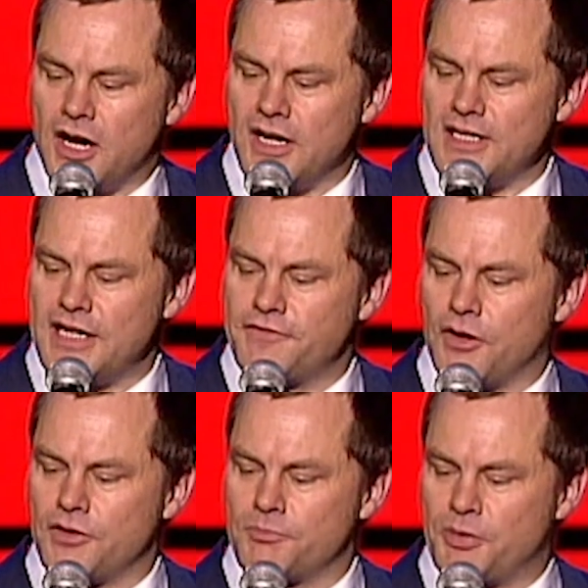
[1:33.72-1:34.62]
I
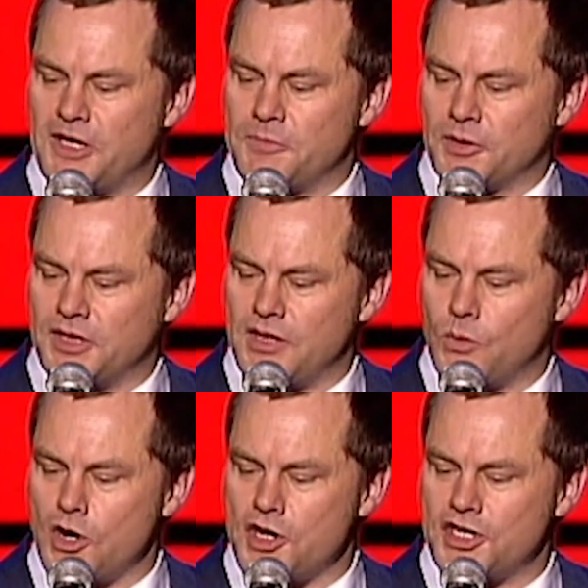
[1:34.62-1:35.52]
live on Peabody,
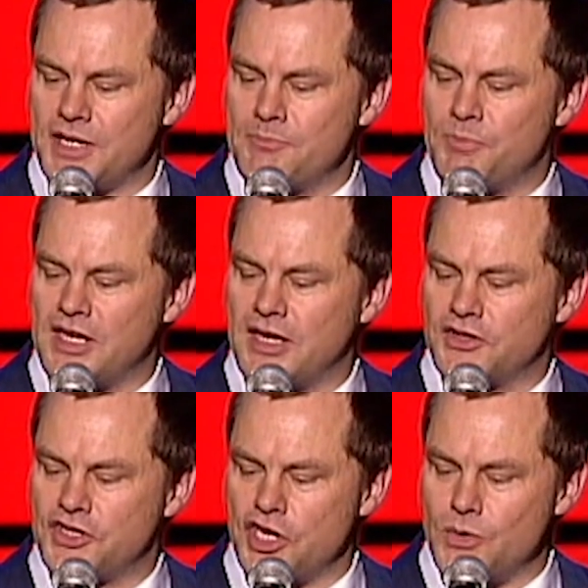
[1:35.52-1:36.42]
work in
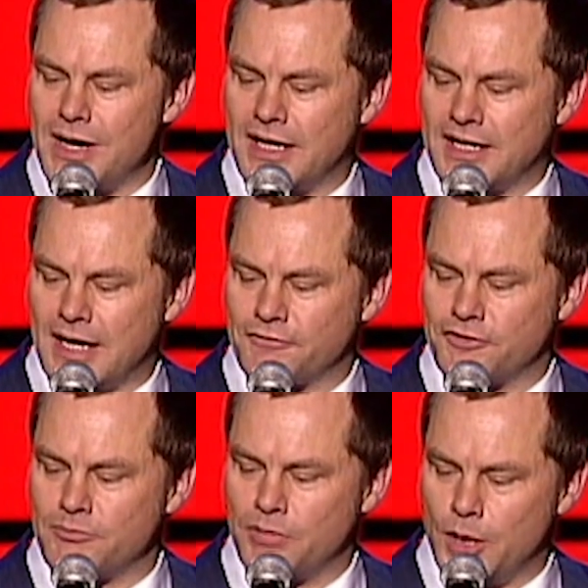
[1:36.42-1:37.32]
B&Q and come
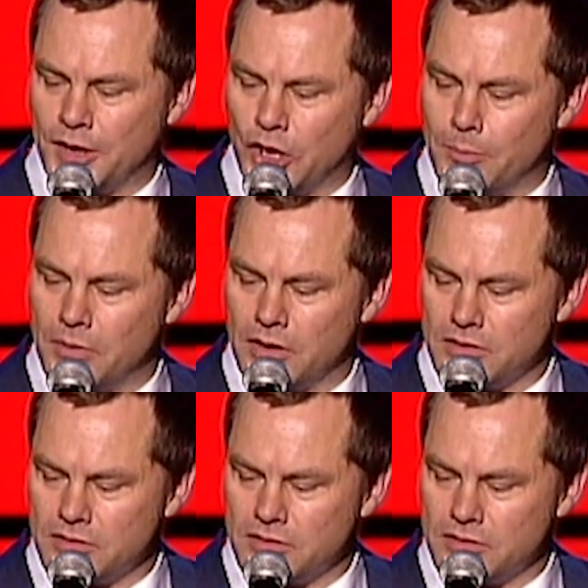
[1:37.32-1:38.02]
from Birmingham.